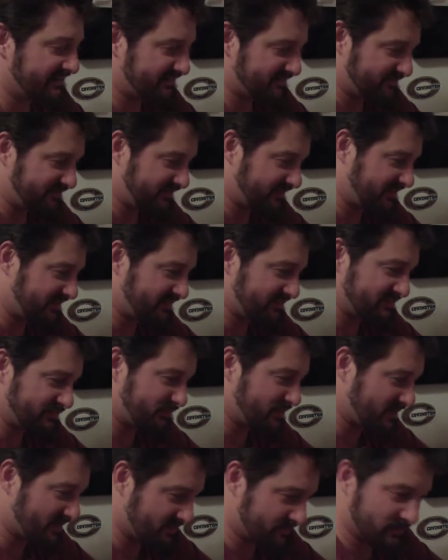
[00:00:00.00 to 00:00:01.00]
to fix these
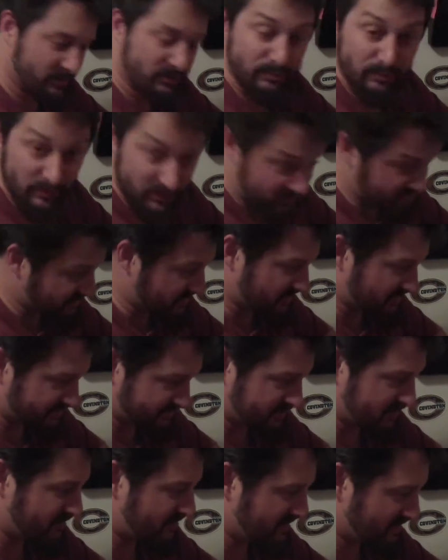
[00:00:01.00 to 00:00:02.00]
batteries. We're just going to
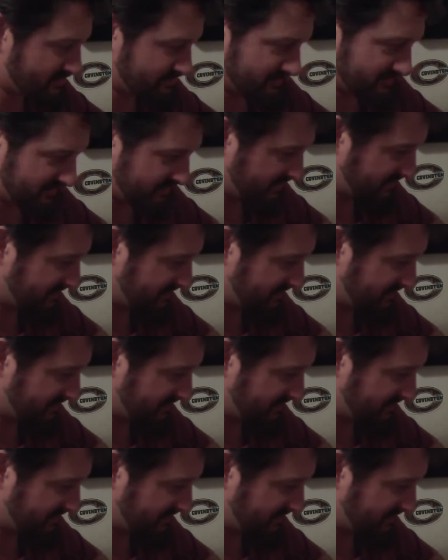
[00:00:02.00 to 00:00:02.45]
throw them out because